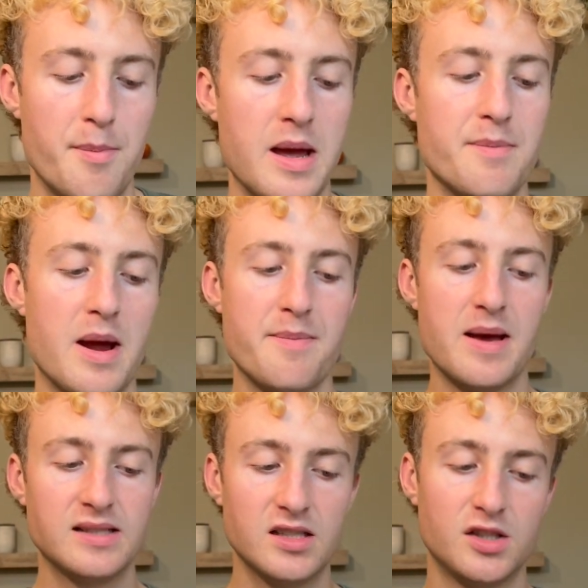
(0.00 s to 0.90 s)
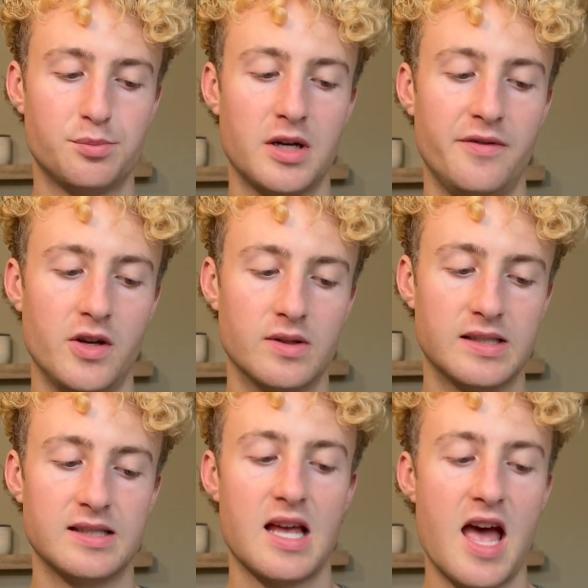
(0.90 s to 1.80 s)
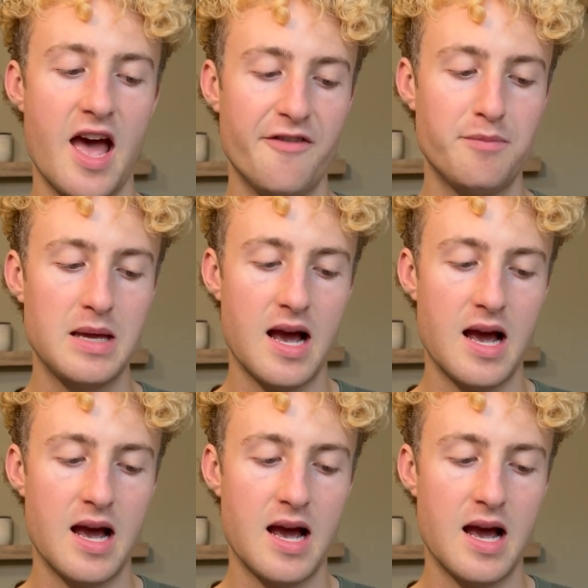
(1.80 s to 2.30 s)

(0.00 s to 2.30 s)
But in my message preview, it says F B